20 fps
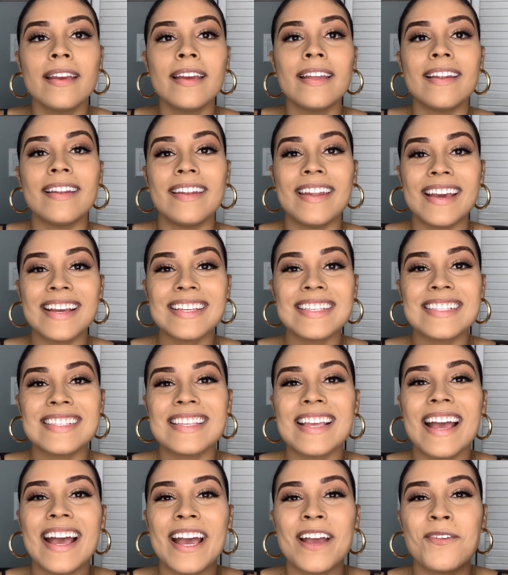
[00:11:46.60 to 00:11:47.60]
Next,
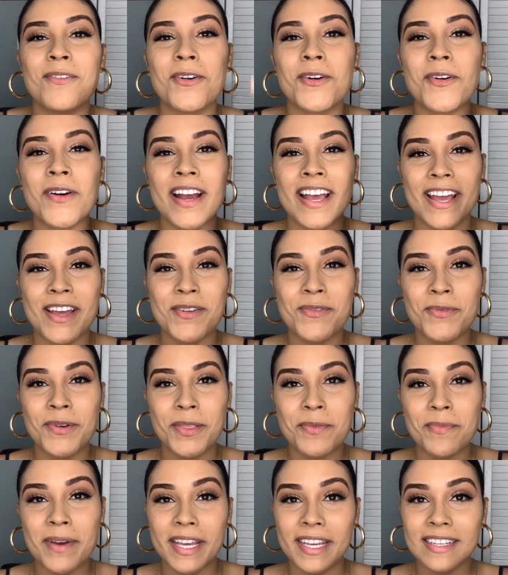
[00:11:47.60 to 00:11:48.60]
I will go ahead
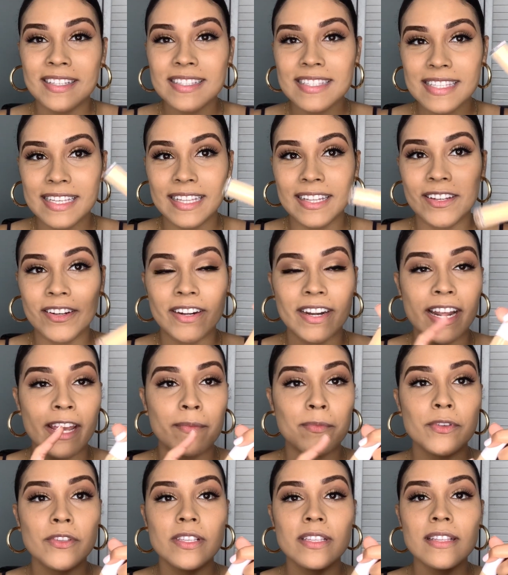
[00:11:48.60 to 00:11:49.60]
with my concealer. I'm
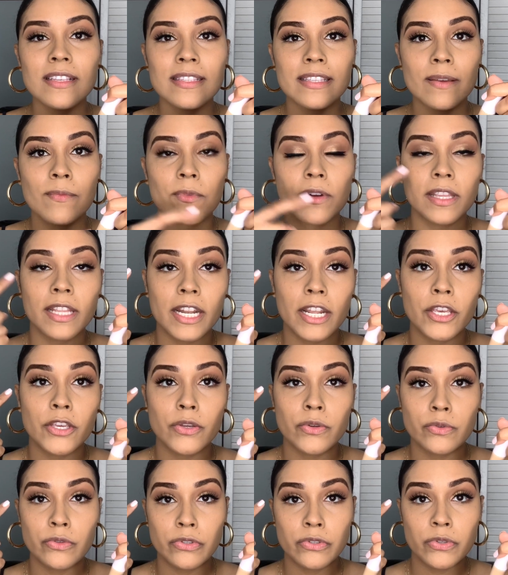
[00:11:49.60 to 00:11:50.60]
using the same one that I
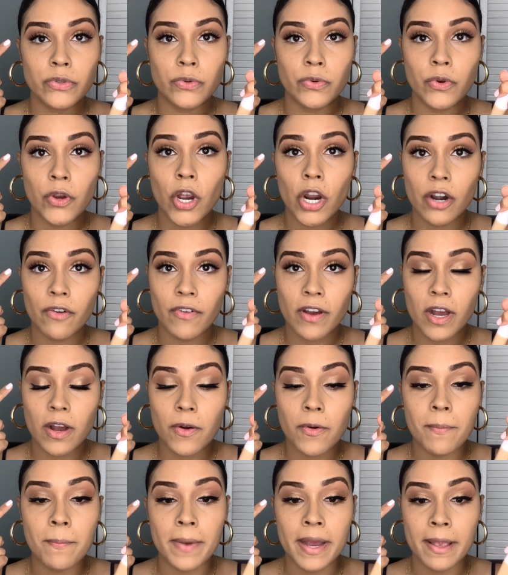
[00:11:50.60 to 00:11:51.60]
used to carve
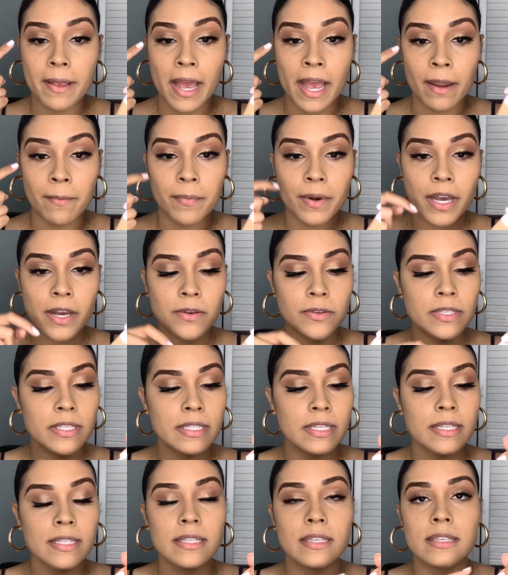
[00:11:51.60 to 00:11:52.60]
out my eyebrows.
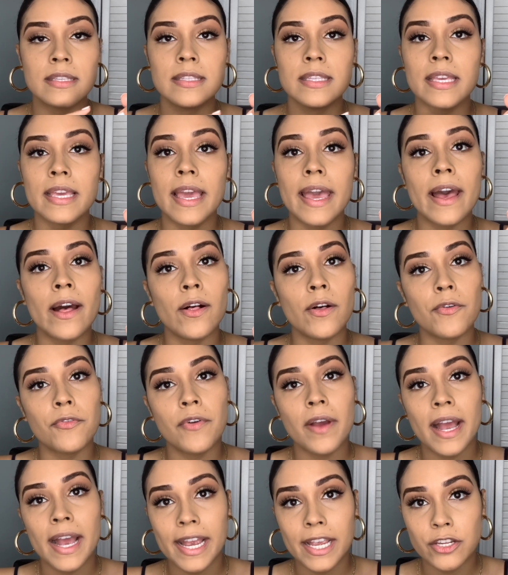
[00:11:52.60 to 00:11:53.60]
This is the e.l.f.
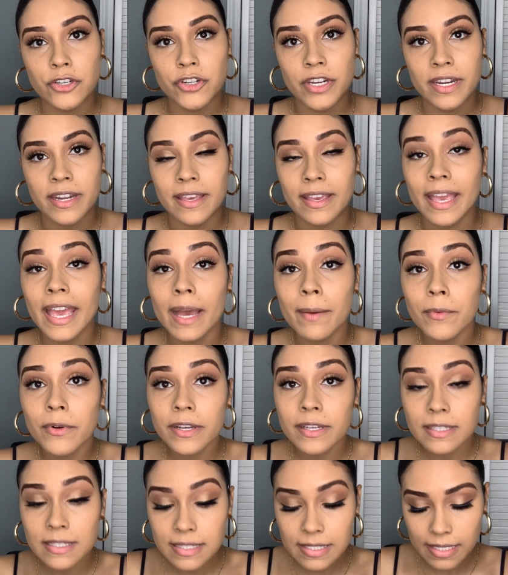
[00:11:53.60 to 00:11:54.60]
Hydrating Camo
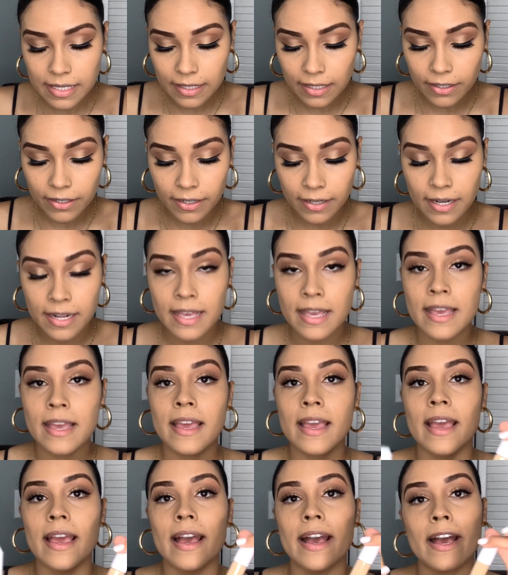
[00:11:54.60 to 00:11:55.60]
Concealer.
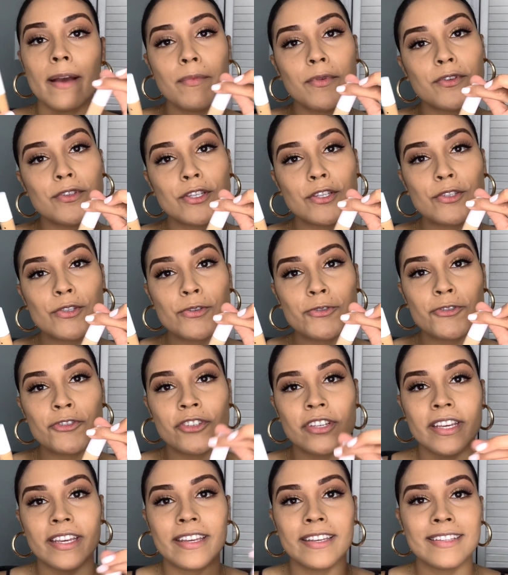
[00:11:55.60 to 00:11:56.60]
I'm using 2
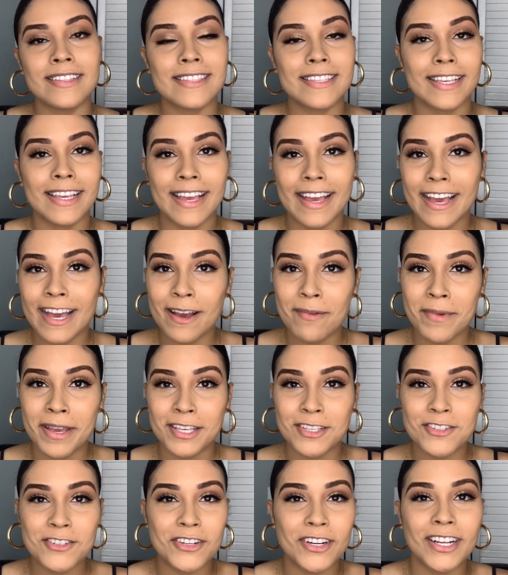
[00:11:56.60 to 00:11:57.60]
shades. I'm
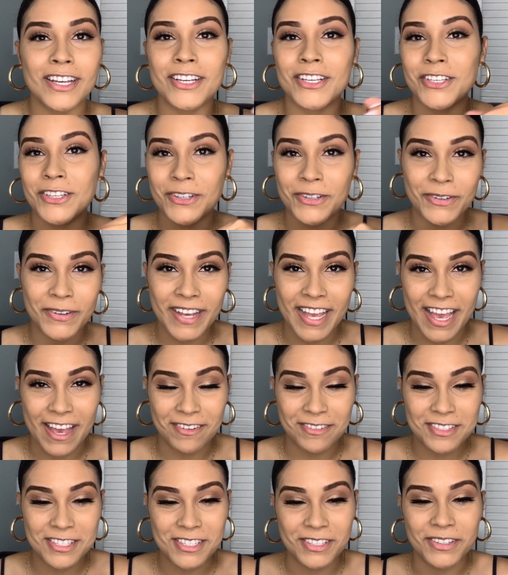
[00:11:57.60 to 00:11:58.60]
extra, you don't
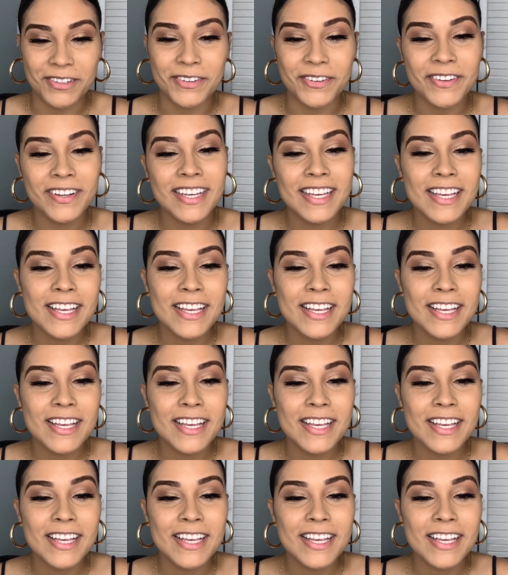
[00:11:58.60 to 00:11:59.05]
have to.